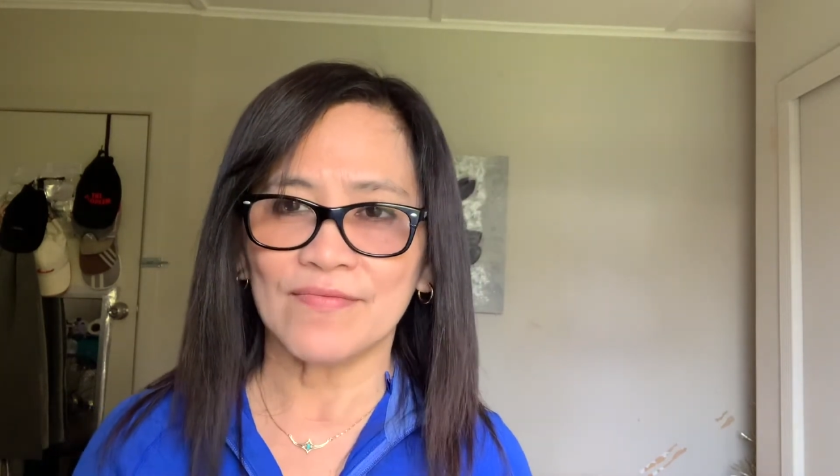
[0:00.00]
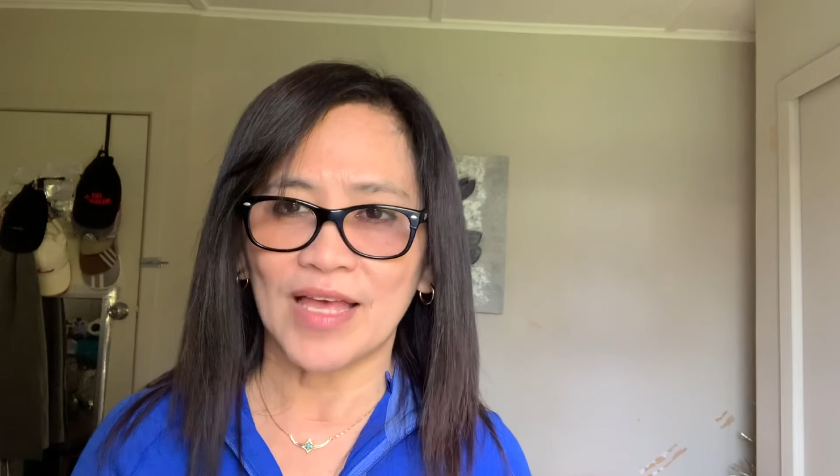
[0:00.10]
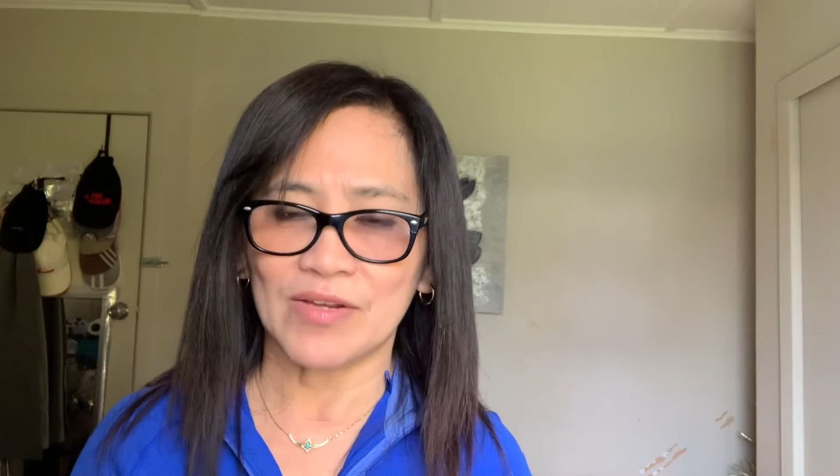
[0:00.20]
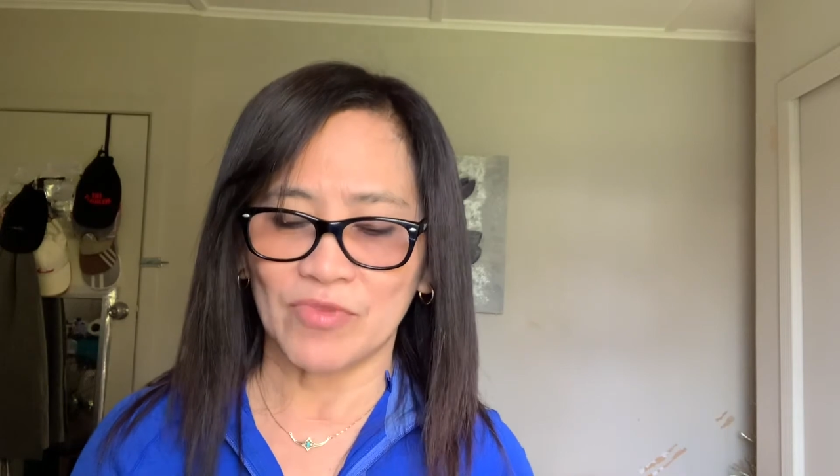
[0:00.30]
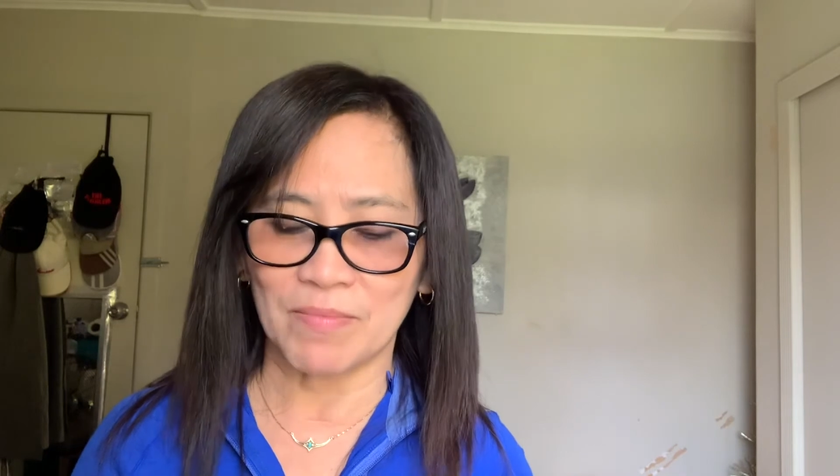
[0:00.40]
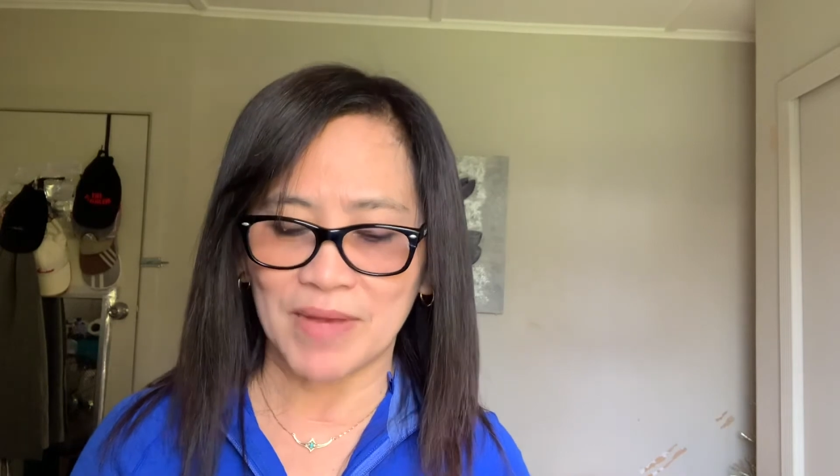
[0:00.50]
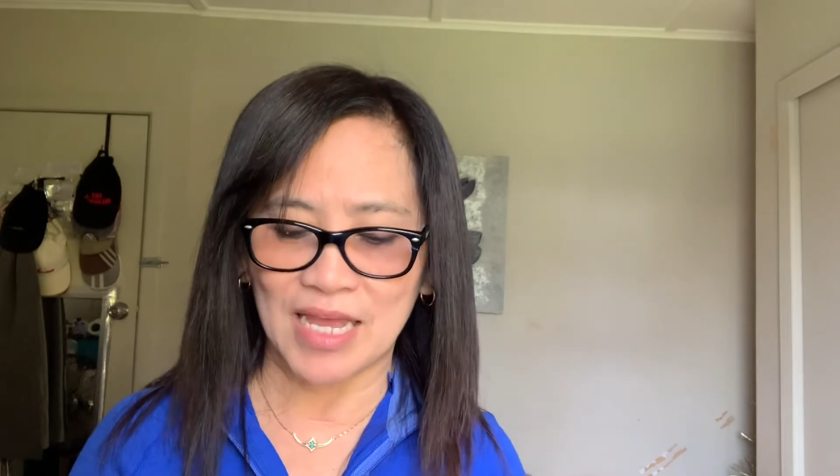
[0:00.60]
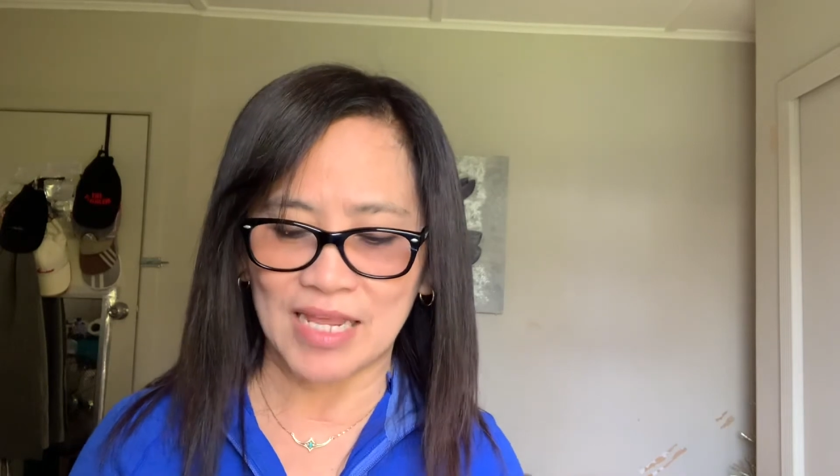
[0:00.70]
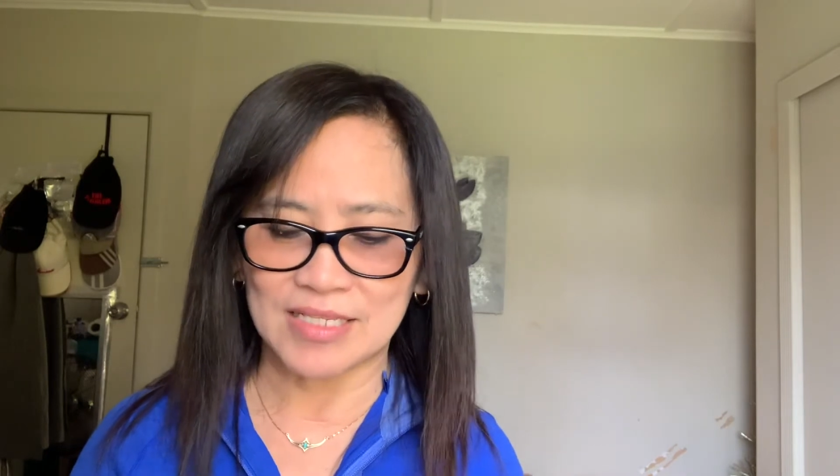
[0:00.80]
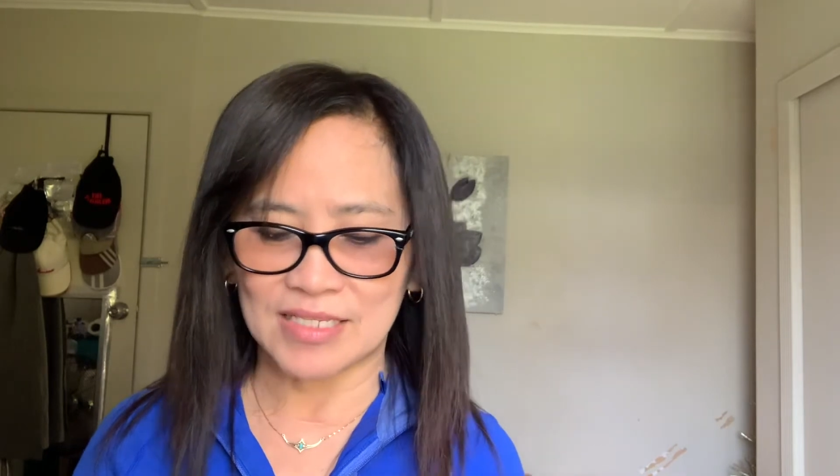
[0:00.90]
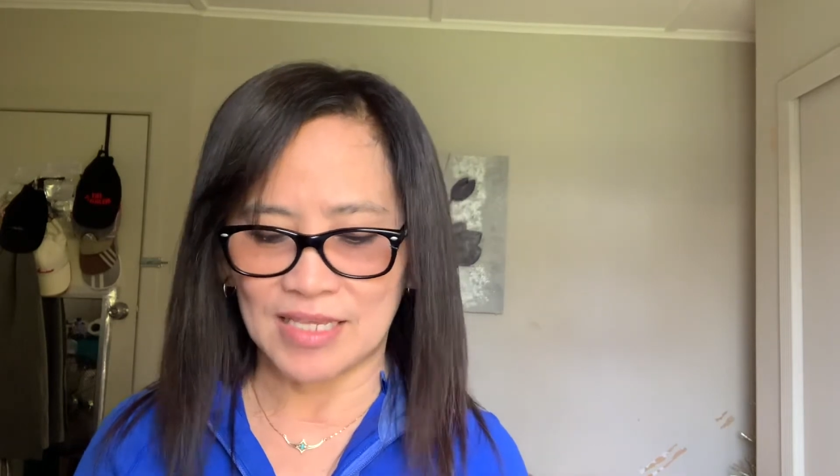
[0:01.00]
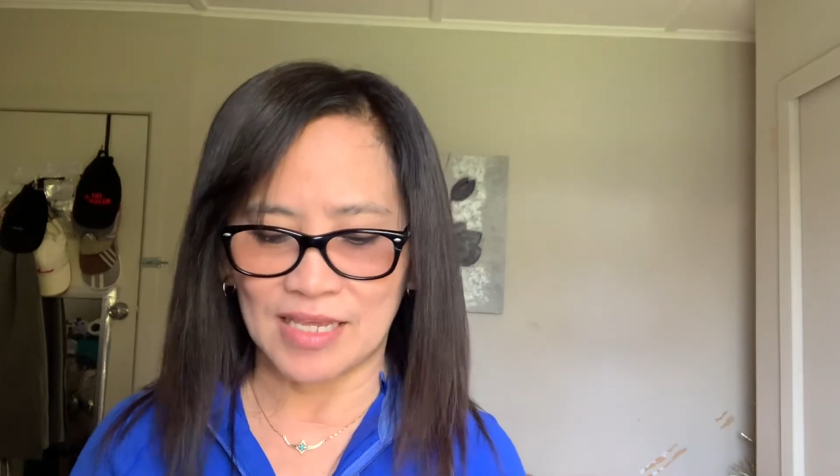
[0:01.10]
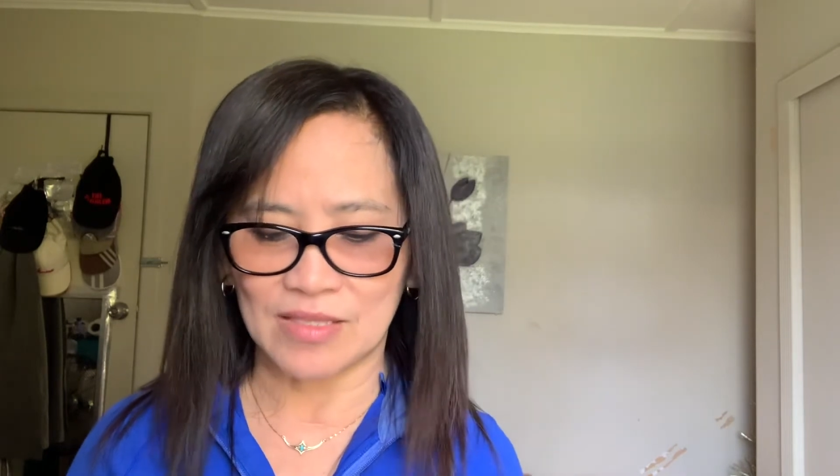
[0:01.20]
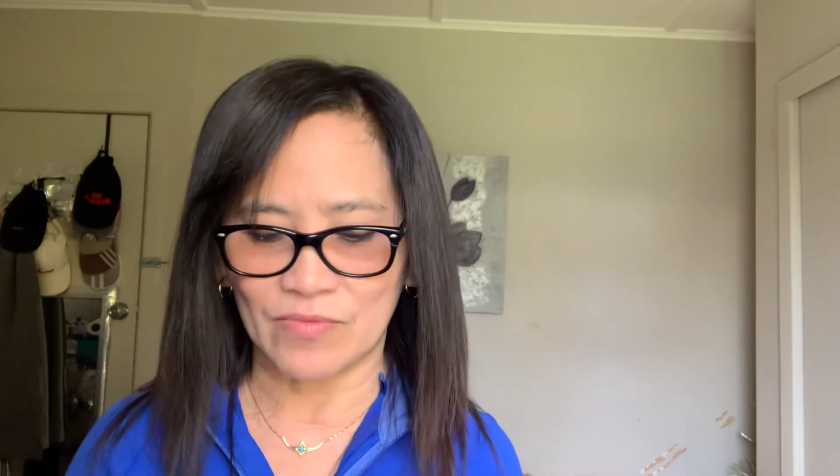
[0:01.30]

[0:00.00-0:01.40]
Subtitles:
and we balance it